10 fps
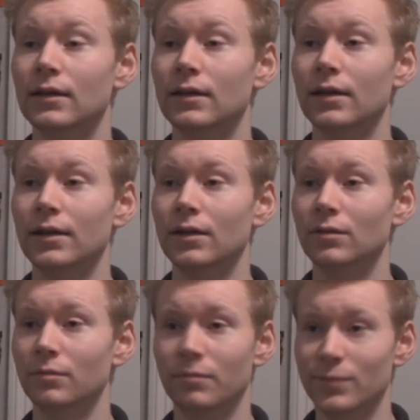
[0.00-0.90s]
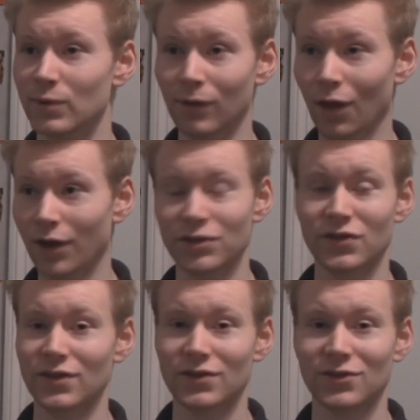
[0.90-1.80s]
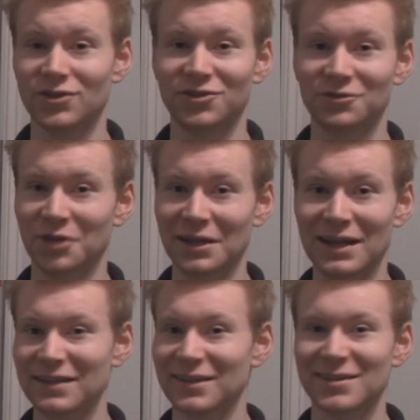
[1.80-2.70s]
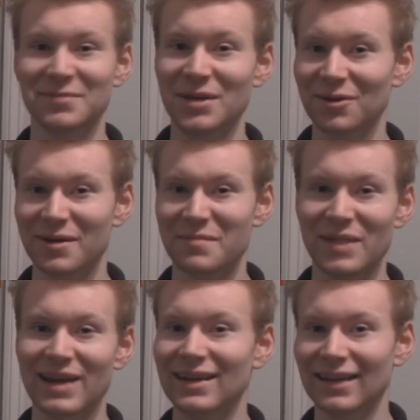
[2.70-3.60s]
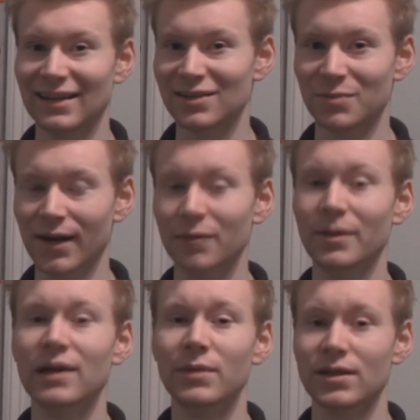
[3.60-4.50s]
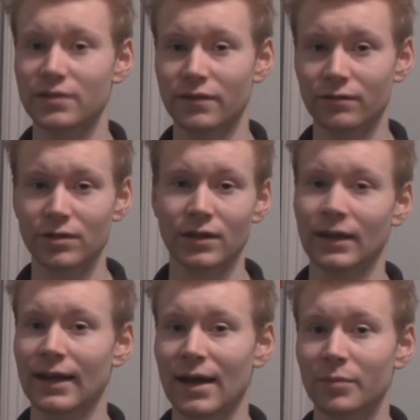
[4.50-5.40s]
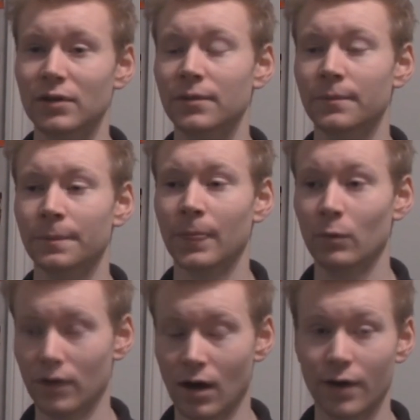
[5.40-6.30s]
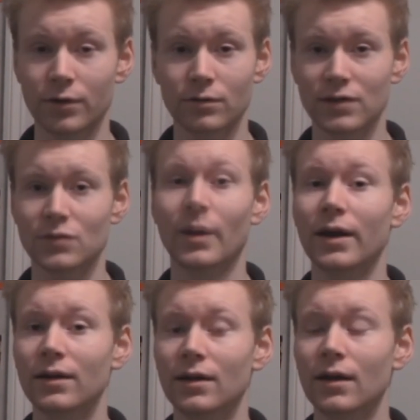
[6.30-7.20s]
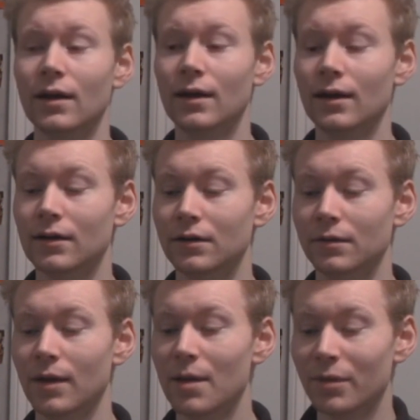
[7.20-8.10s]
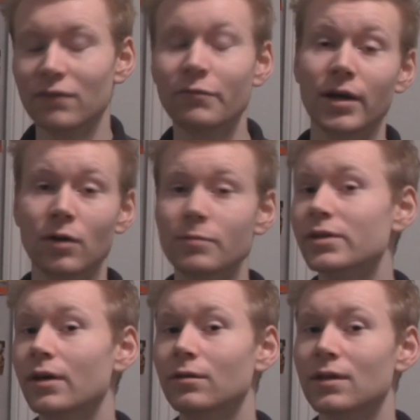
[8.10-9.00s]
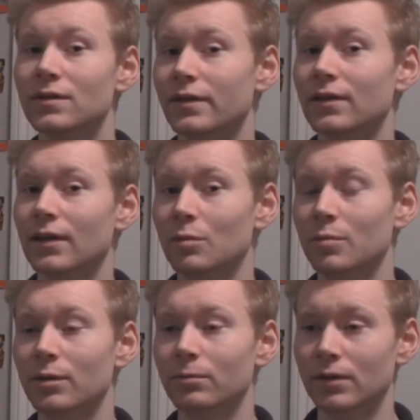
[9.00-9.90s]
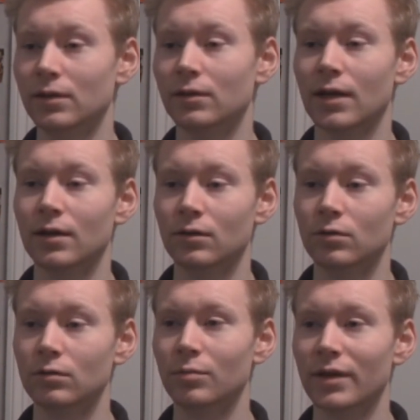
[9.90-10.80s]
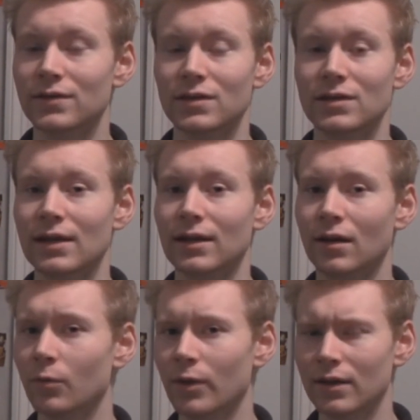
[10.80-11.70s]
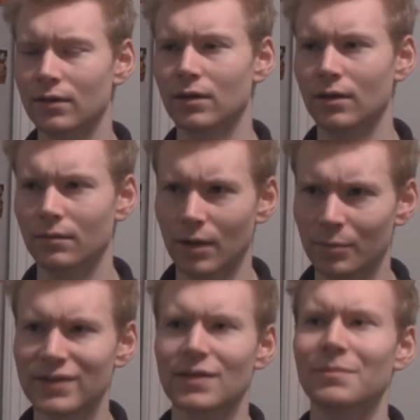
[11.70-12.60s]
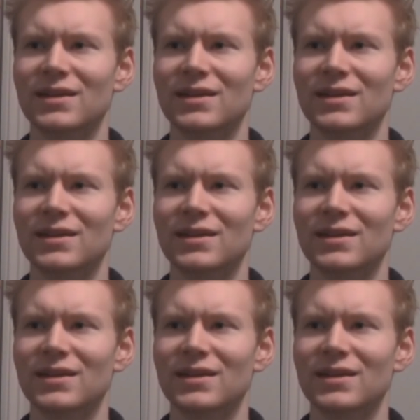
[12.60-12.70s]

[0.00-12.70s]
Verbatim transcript: you know, launch this gigantic smear campaign against Spider-Man because of everything that happened with Otto as Spidey? Part of me hopes so, because I think that would be a really kind of cool place to take it, in a place that makes